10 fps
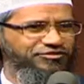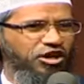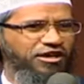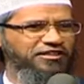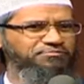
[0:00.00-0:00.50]
the
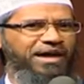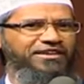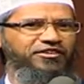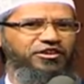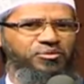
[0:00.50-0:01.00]
strongest
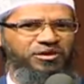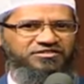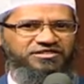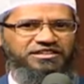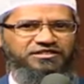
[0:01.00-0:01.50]
man in the
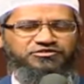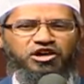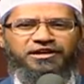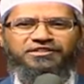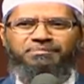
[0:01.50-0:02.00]
universe, the
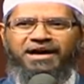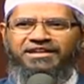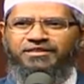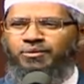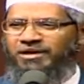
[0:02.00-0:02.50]
strongest
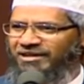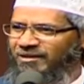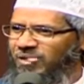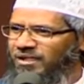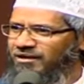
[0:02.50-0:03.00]
man in the
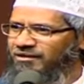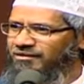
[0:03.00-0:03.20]
world.